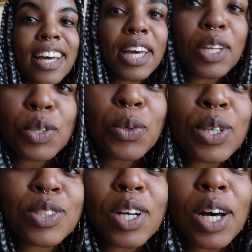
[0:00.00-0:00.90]
and do
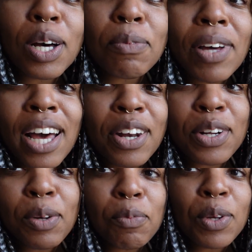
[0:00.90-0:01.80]
her job at
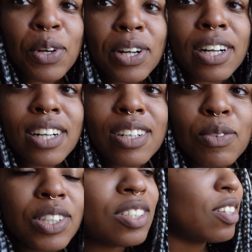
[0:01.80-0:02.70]
her computer,
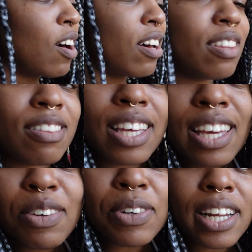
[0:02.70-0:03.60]
which is on the
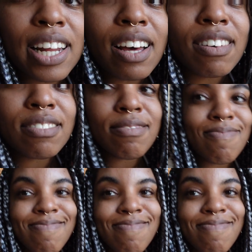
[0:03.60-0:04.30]
kid right now.